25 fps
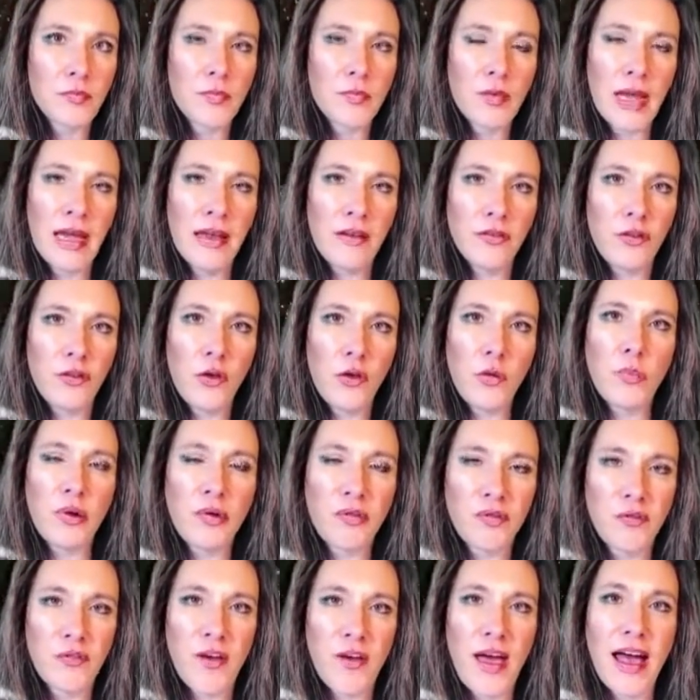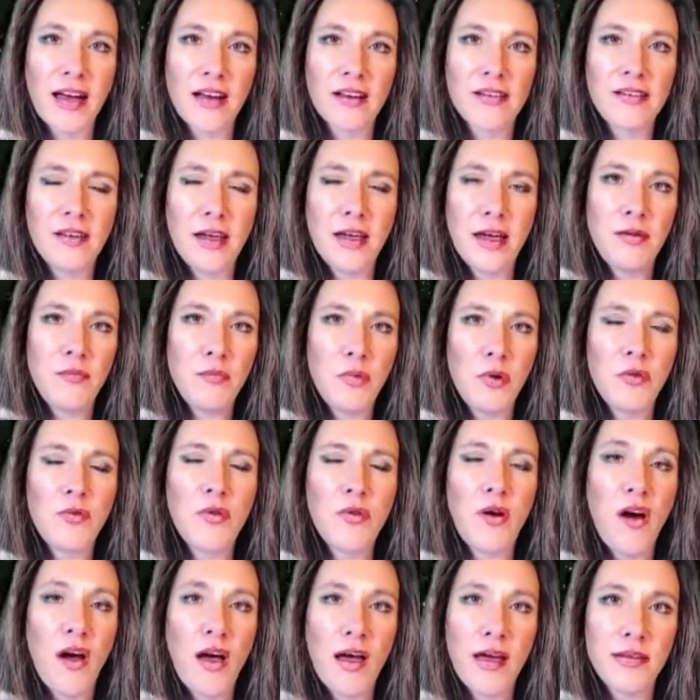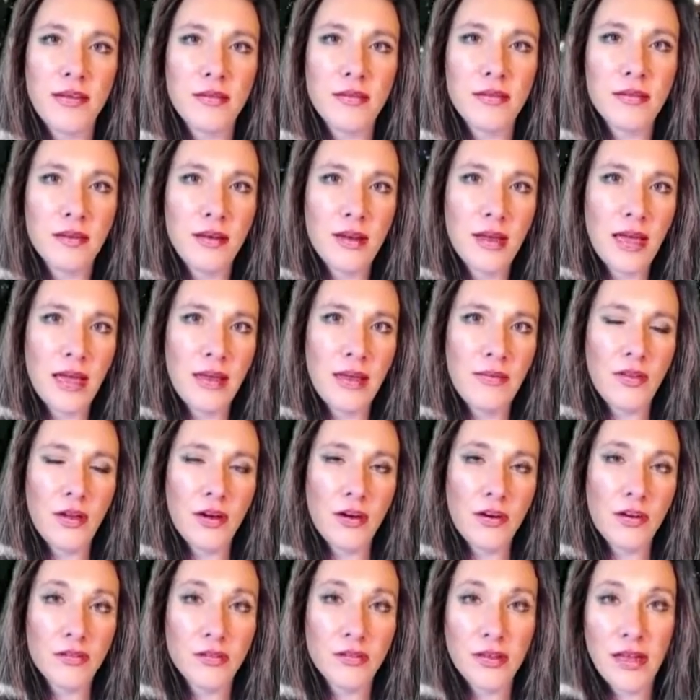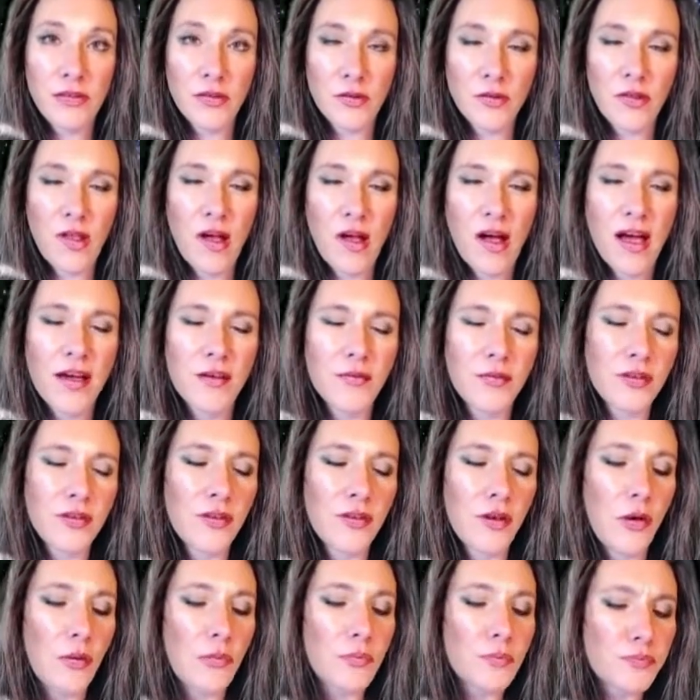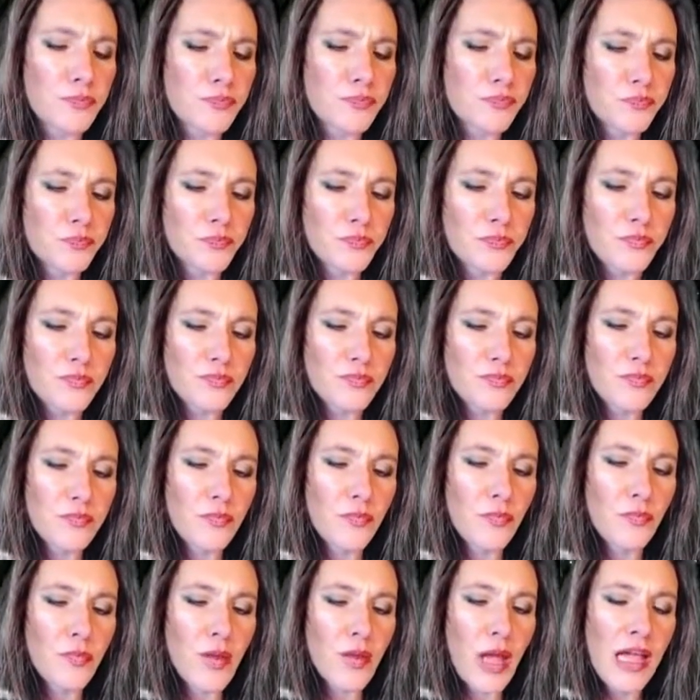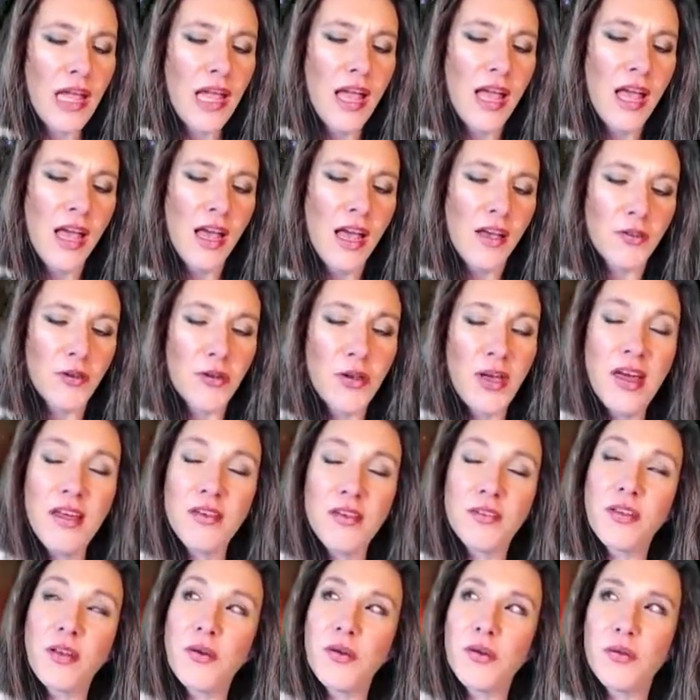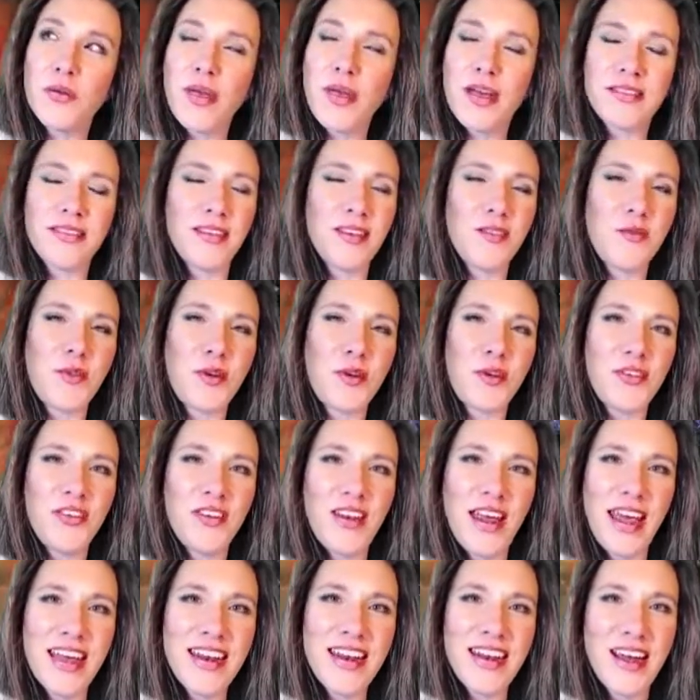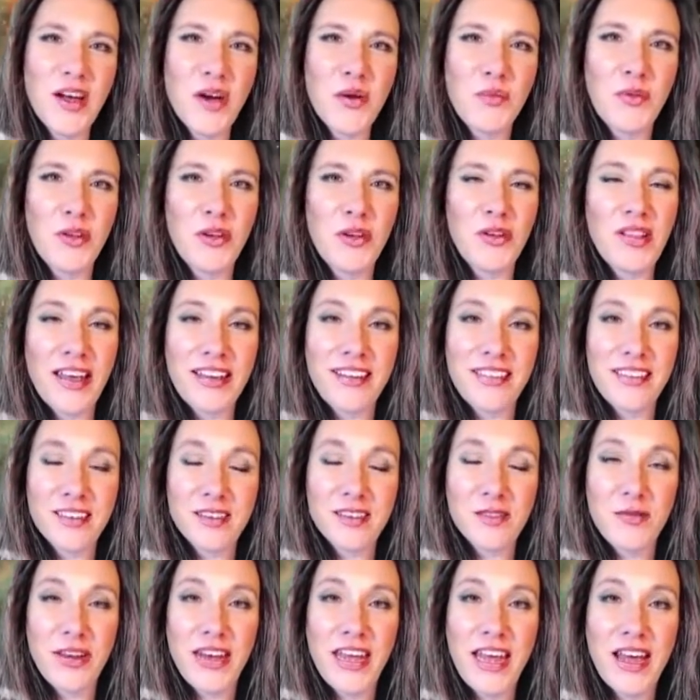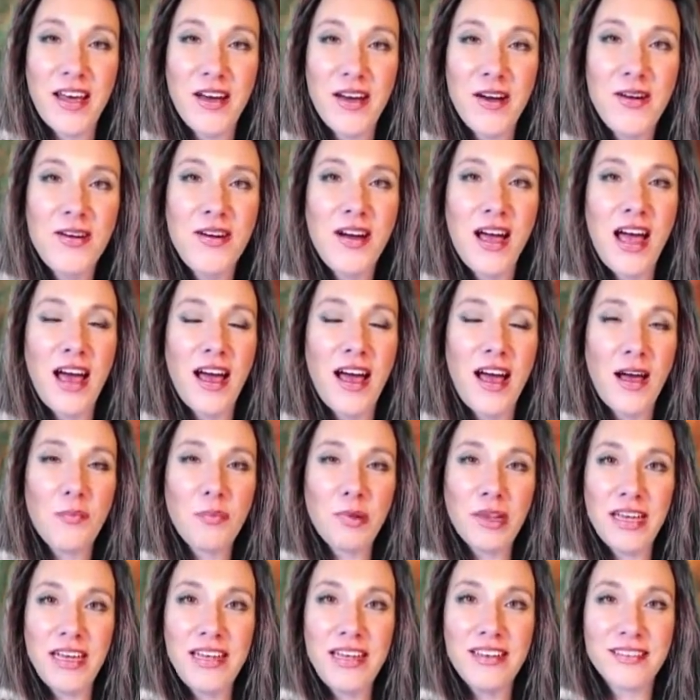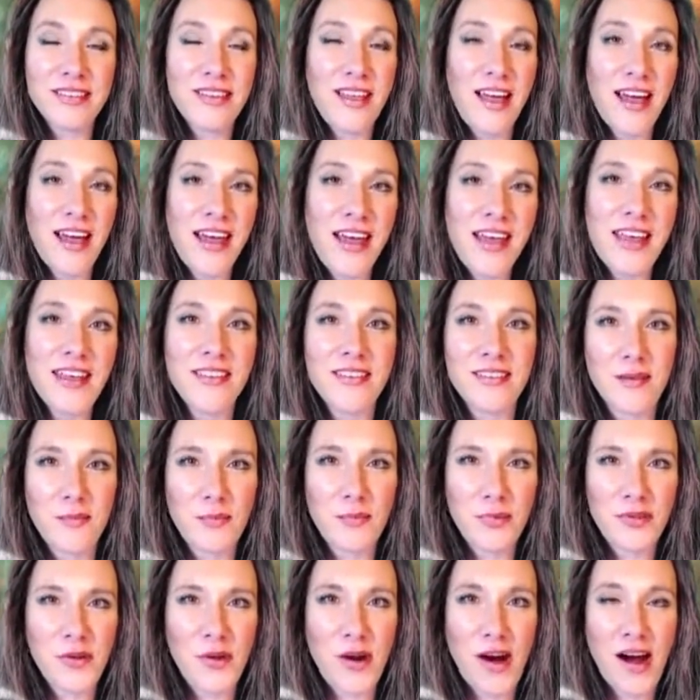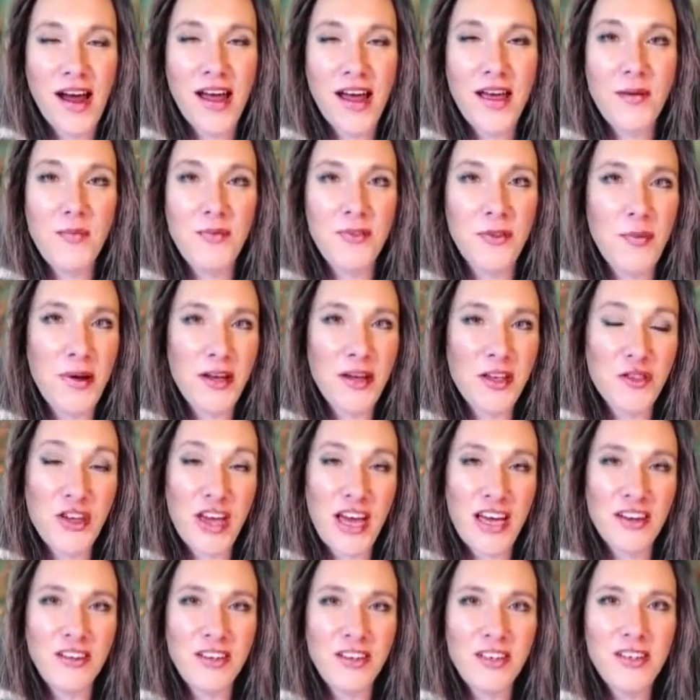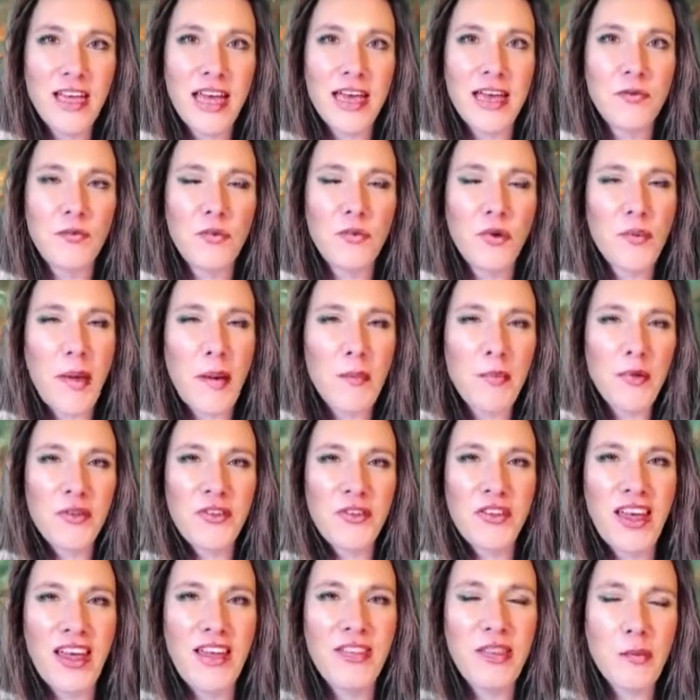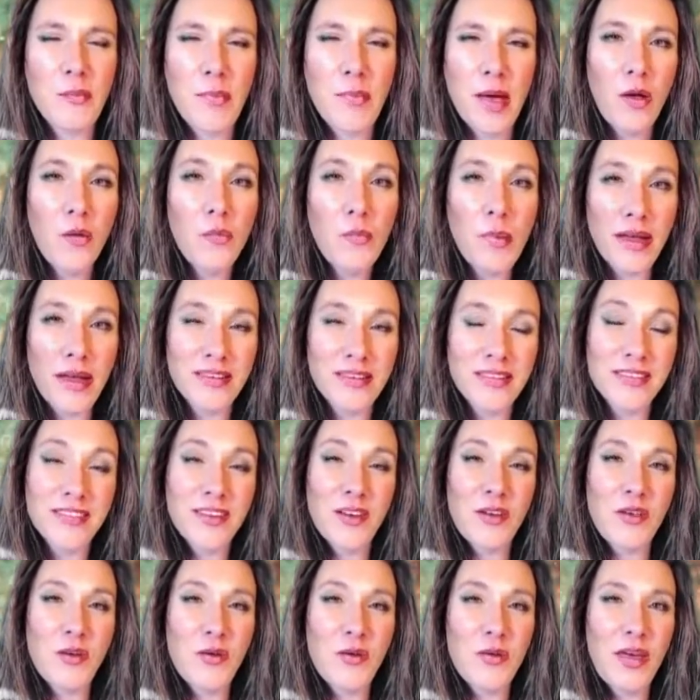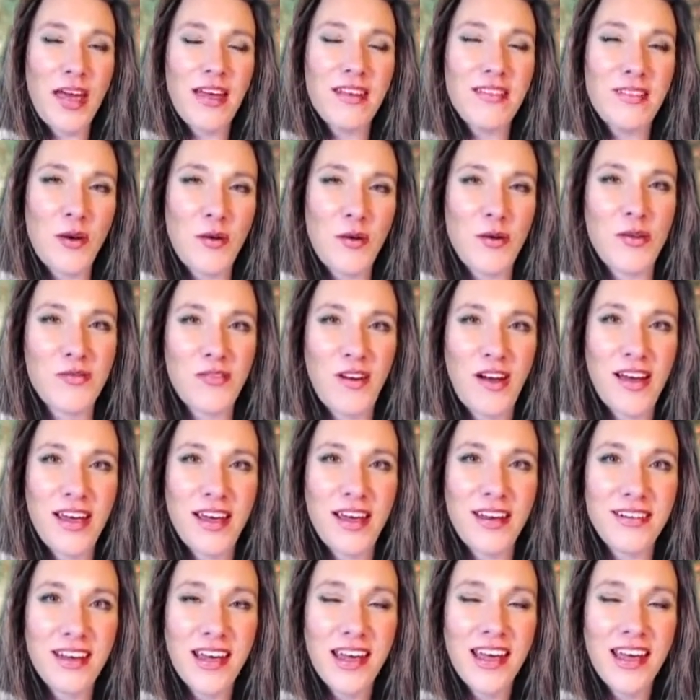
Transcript: and to perfect and move on in their lives. So yeah, so that's it for today, and I hope you like this video. Please like and subscribe to my channel, and remember to hit the bell button so you get notified